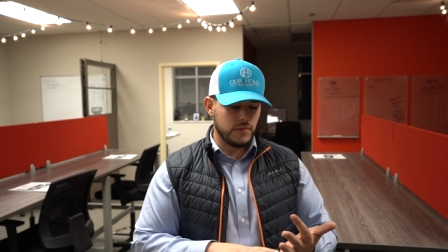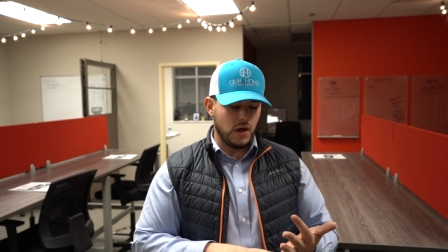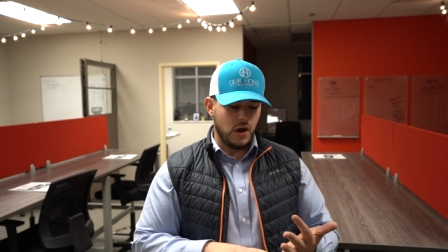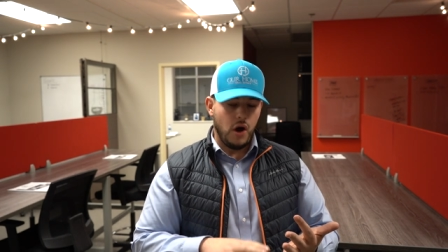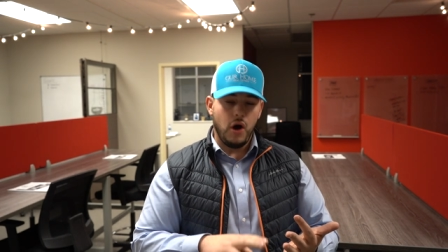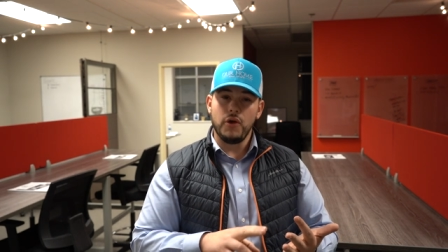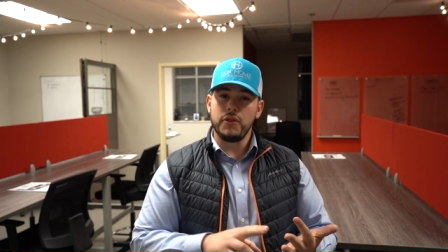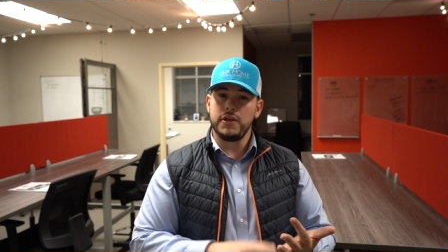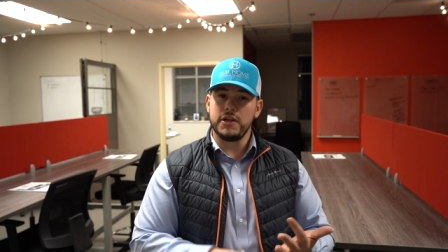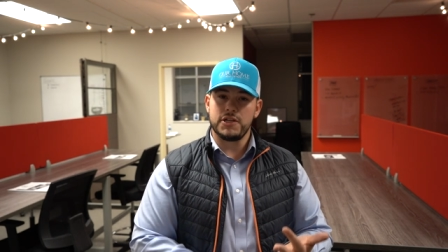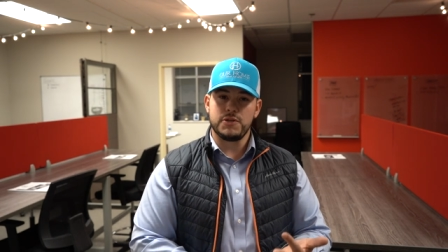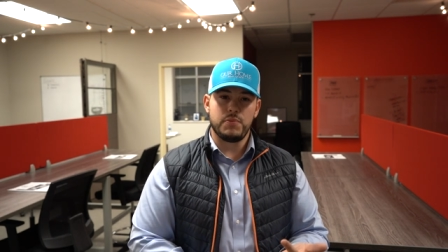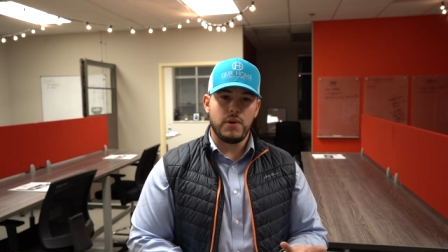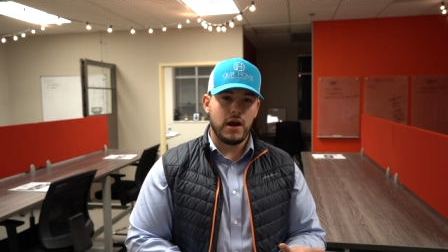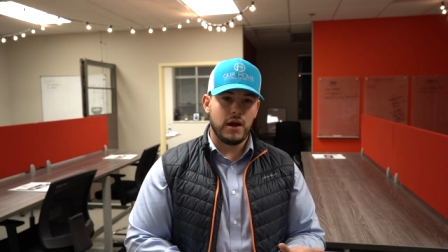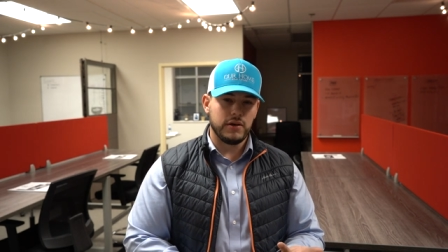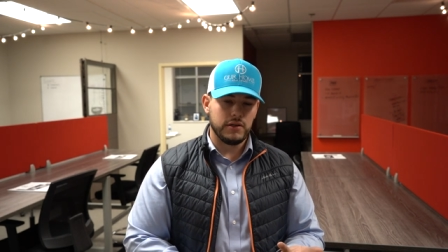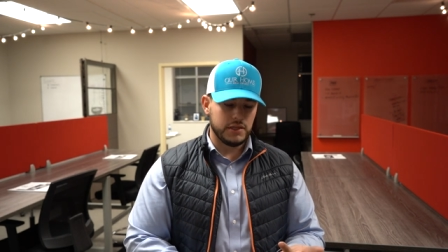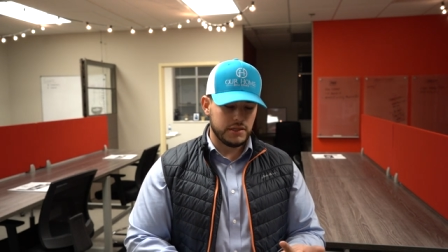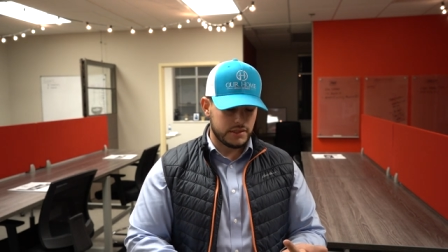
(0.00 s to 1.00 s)
all the
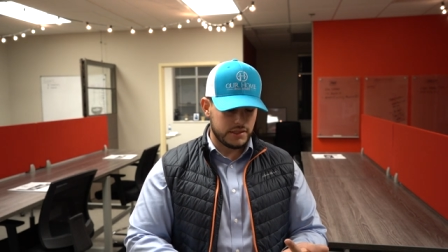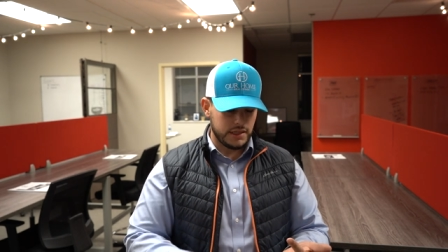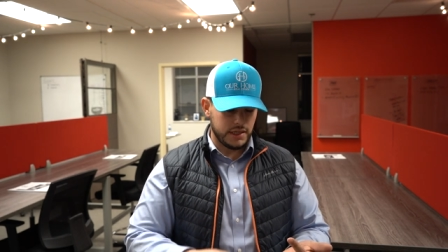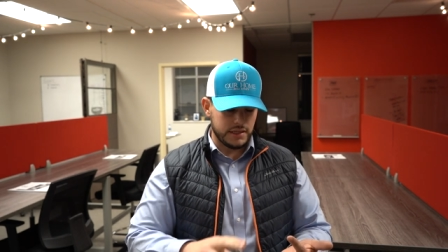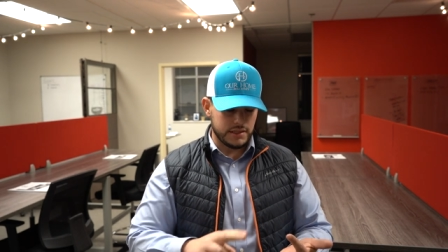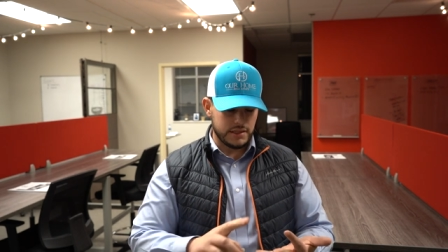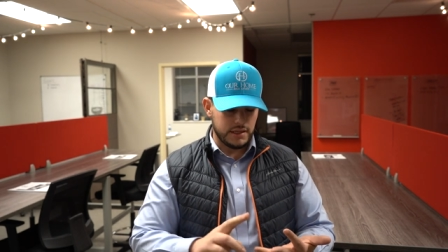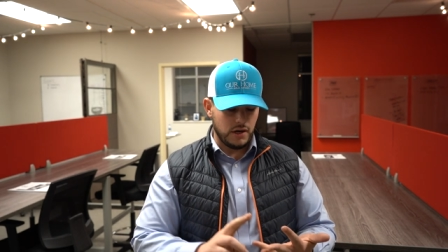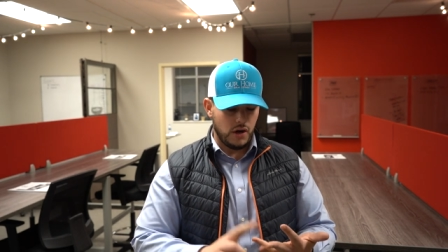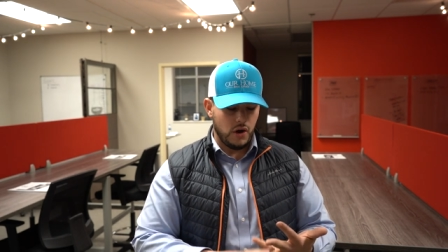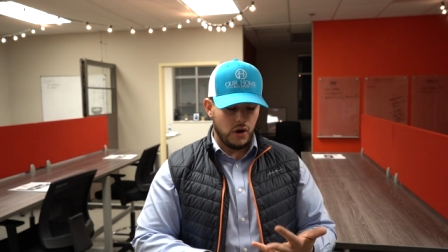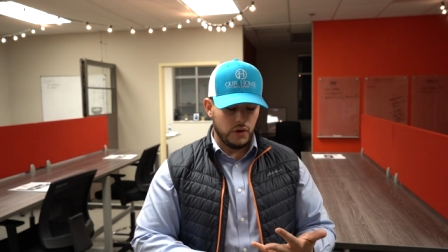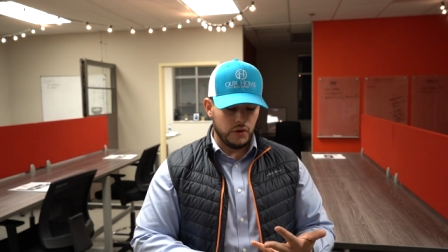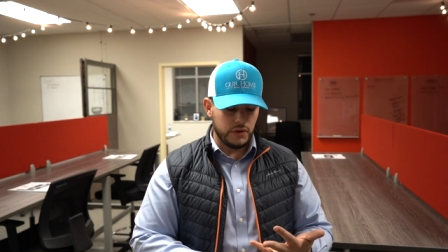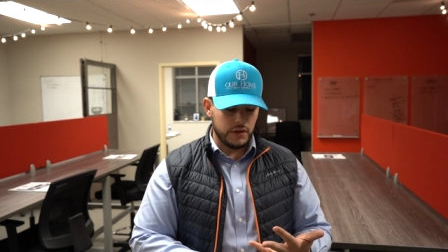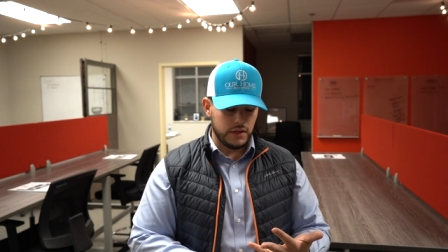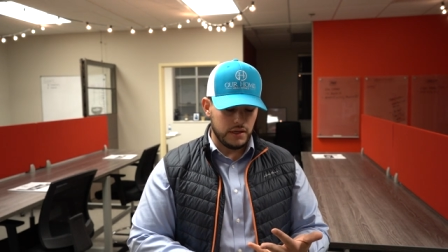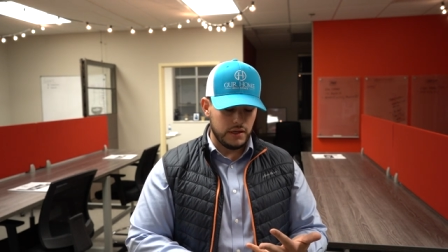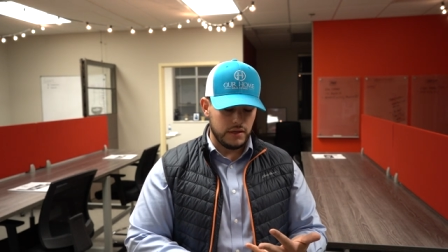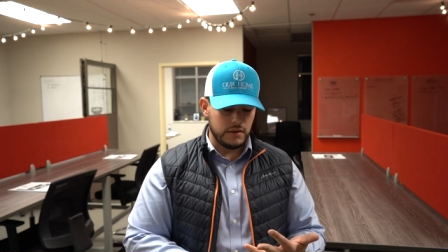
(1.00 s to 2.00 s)
expired listings and all
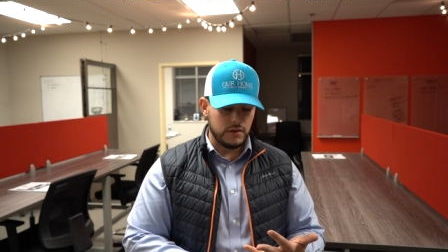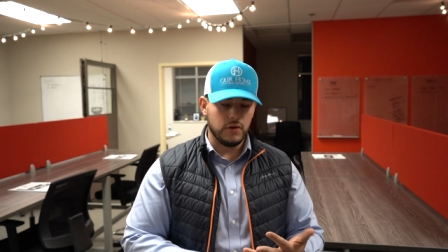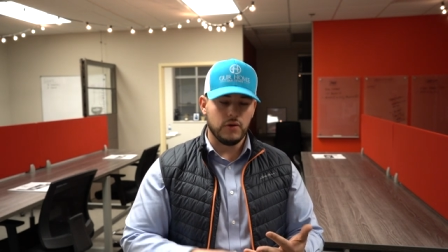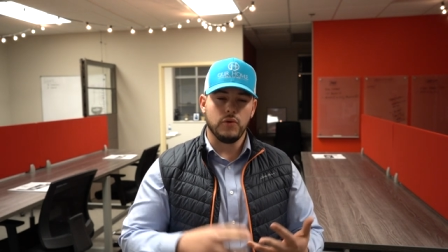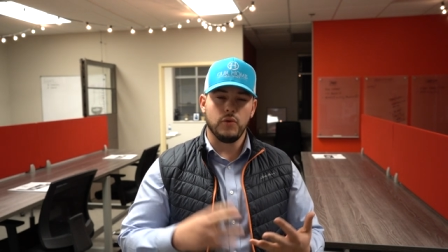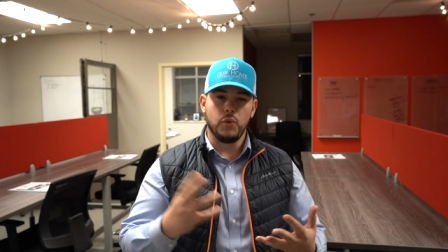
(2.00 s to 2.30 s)
the or